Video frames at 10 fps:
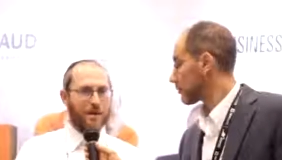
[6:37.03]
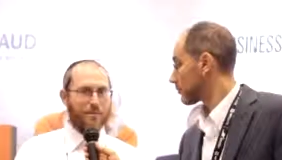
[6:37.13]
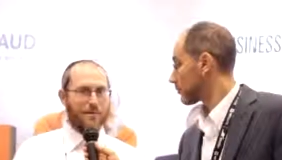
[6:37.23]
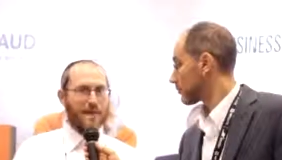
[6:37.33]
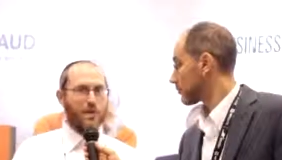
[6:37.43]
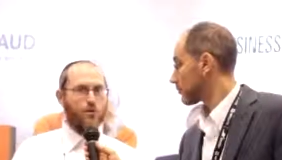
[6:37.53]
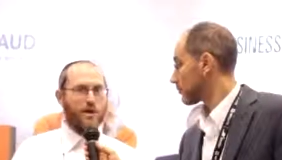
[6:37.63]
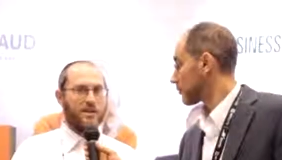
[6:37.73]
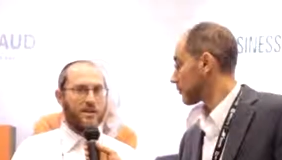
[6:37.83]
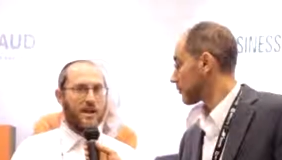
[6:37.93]
Speaker 1: payment
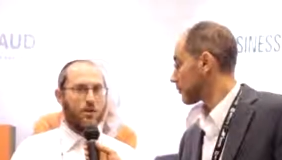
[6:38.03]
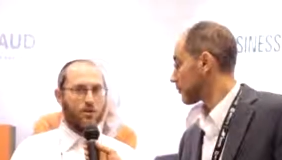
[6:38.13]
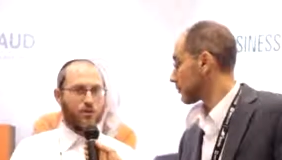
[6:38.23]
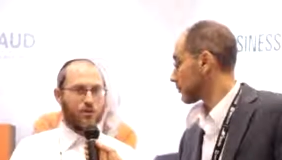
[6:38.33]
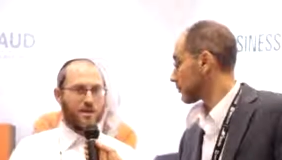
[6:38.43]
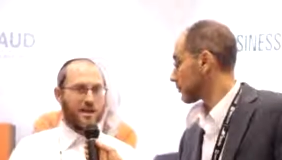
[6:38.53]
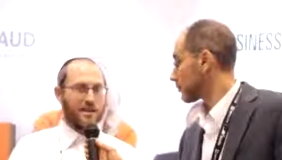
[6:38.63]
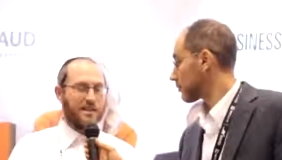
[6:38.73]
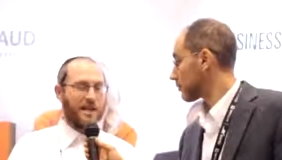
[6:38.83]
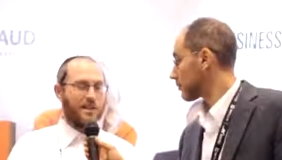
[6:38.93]
gateways like
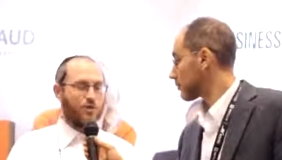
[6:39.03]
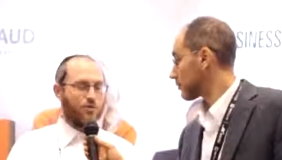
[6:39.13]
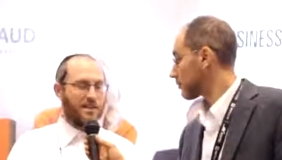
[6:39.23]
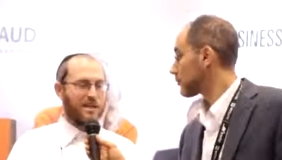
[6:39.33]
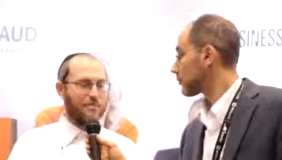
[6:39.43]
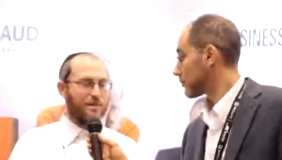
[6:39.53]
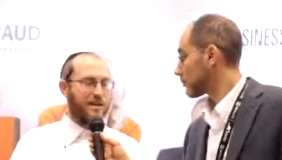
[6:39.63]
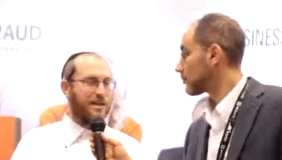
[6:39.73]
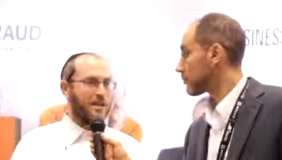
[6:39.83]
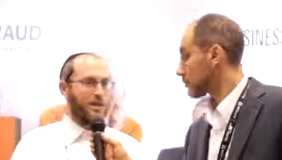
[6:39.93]
Authorize.net,
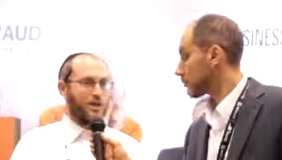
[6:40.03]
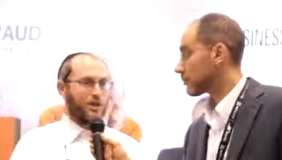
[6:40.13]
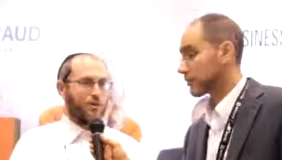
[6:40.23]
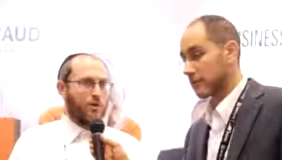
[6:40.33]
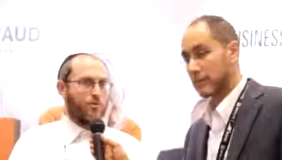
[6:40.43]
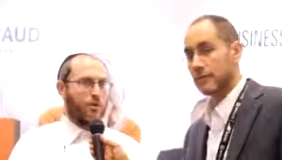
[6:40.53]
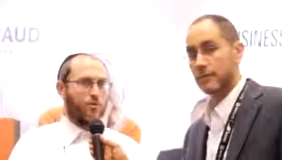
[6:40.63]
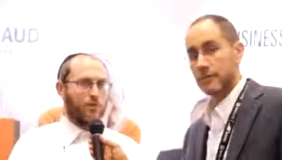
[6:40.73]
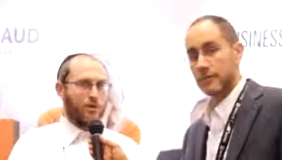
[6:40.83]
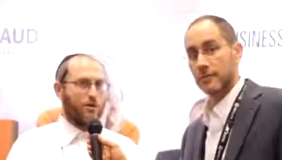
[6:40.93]
Pay. so we
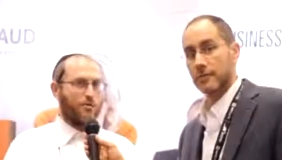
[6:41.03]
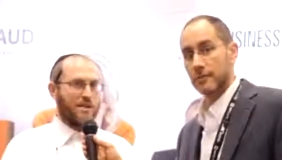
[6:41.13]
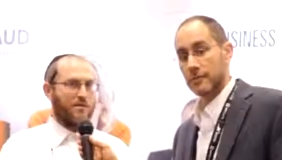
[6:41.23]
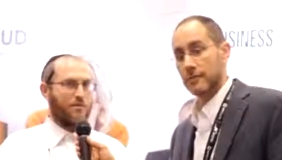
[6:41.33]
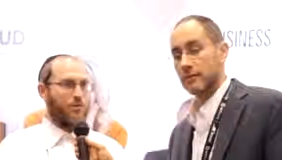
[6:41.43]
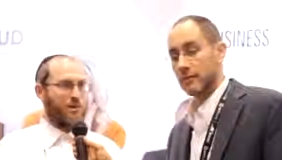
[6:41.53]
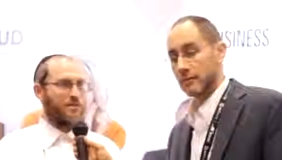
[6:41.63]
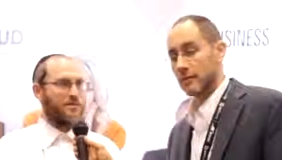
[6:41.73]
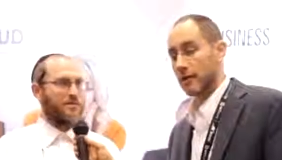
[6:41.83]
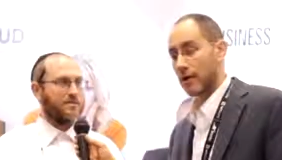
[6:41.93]
work with almost everyone.
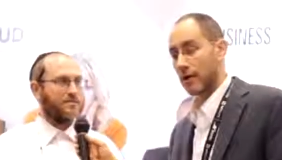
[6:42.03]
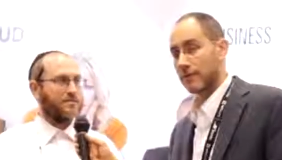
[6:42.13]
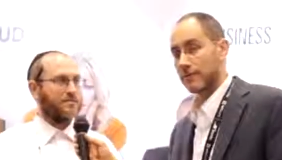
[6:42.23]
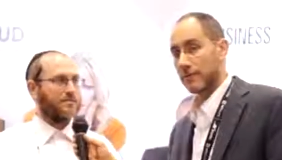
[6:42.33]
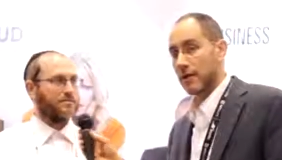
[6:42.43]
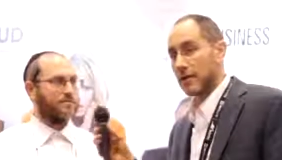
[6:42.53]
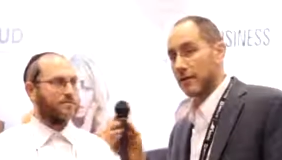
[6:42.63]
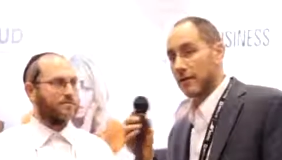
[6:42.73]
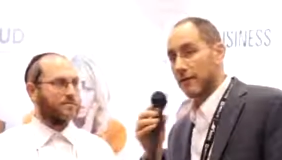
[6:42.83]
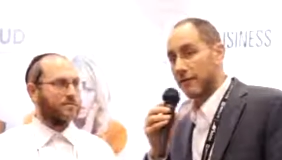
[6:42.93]

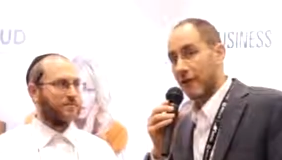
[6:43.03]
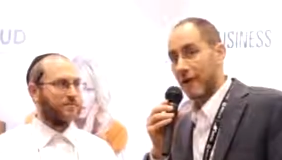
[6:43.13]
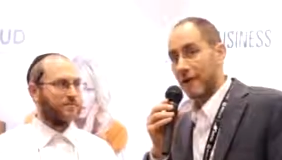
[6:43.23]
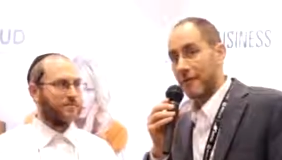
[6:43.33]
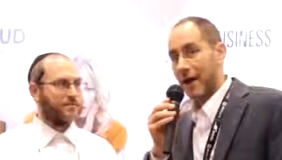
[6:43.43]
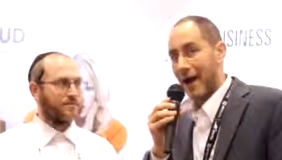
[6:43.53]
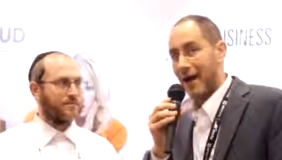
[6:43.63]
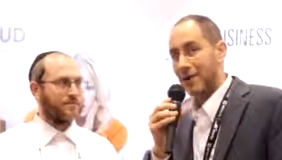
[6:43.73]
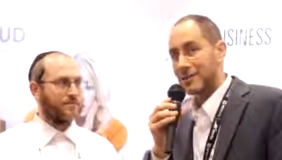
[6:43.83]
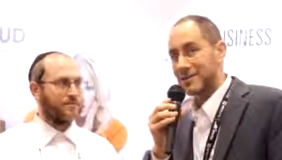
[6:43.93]
Speaker 2: From
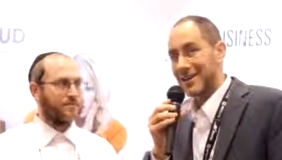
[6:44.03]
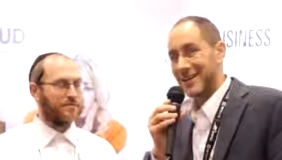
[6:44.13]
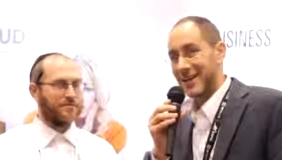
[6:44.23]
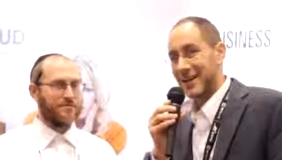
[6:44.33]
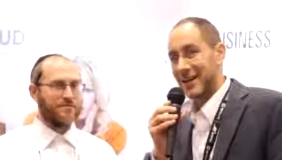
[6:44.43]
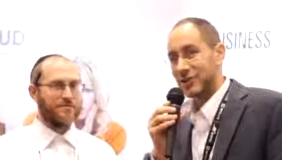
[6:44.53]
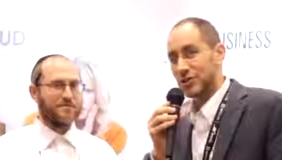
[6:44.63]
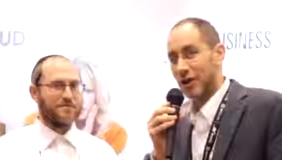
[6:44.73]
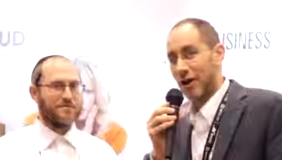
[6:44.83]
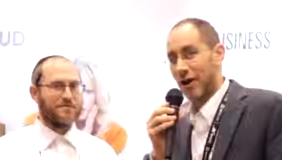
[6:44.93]
IRCE in
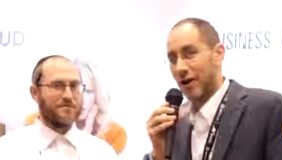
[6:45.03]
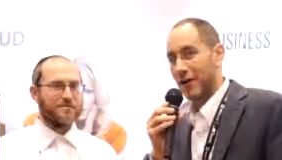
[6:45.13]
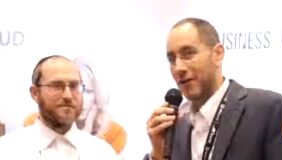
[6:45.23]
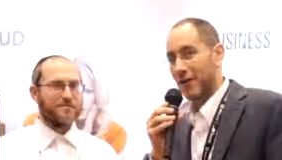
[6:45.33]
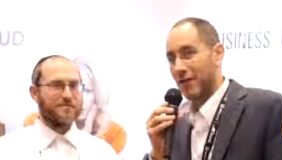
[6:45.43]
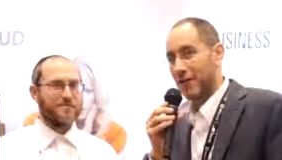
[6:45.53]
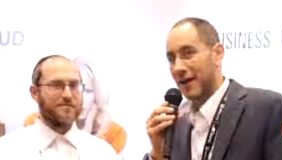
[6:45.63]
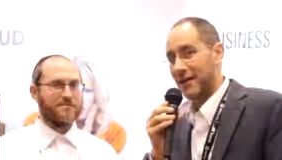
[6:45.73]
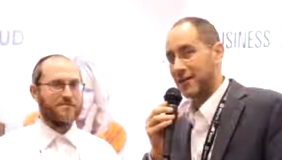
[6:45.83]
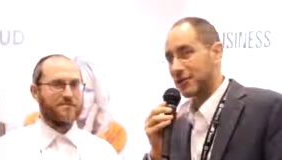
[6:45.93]
Chicago,
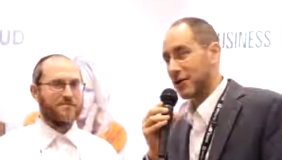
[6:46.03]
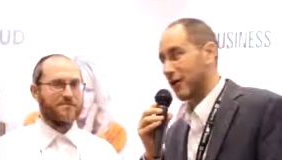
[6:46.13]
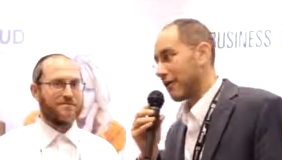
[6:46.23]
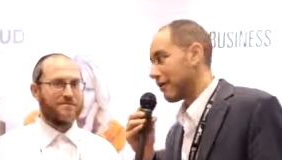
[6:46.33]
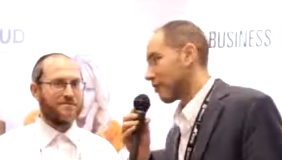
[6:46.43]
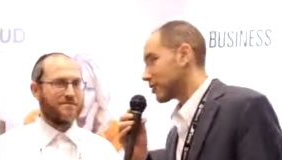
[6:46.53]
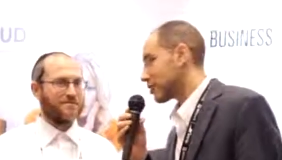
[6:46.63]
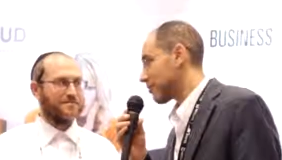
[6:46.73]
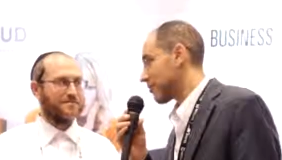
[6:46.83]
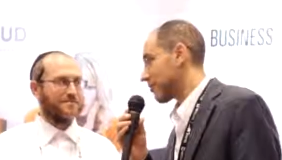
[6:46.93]
thank you, Joel. Where
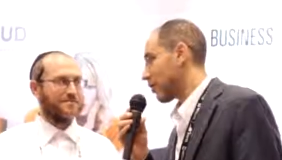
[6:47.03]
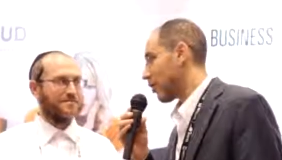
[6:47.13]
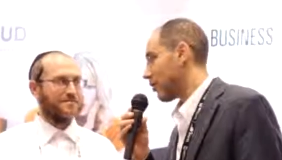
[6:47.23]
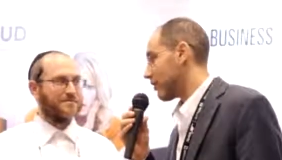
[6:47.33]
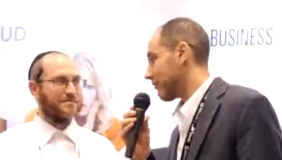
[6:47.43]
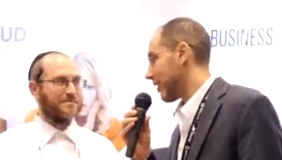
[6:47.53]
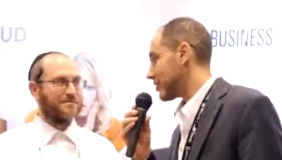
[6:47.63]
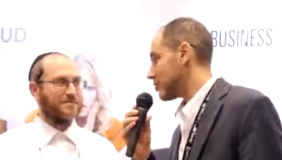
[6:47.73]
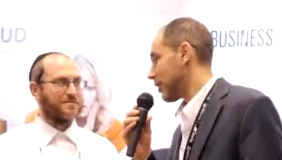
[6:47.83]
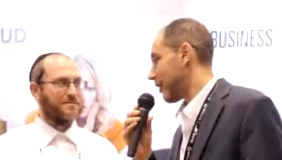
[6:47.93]
should people go to
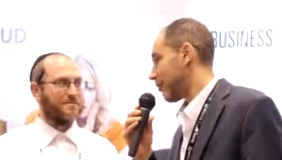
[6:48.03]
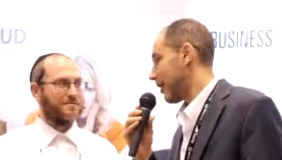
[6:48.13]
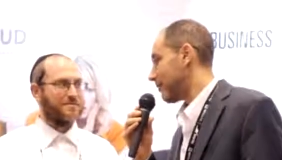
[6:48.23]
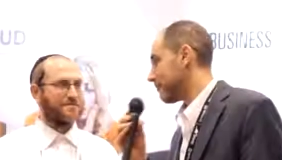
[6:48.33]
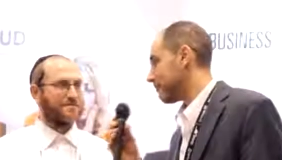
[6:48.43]
find you on the web?